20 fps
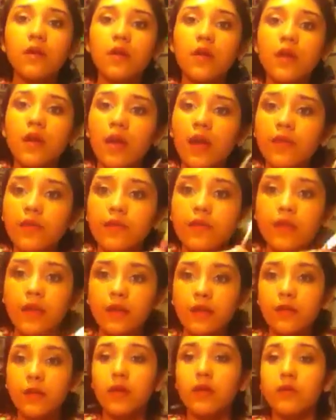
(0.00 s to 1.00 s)
And this kind
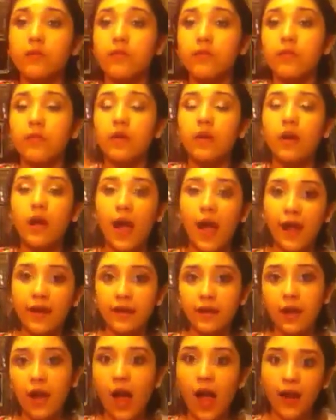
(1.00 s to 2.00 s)
of
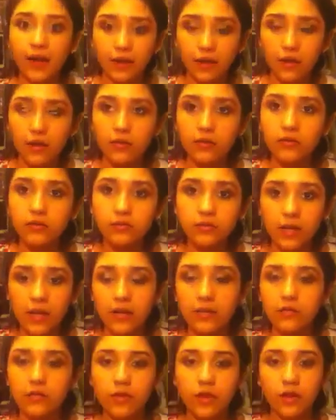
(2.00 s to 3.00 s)
ooh, I
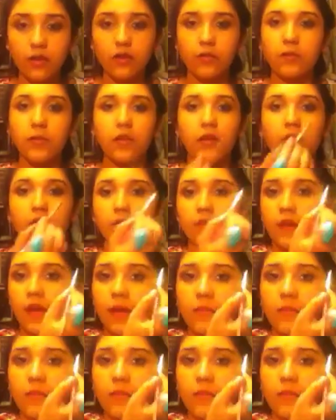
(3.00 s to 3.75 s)
do that all the time.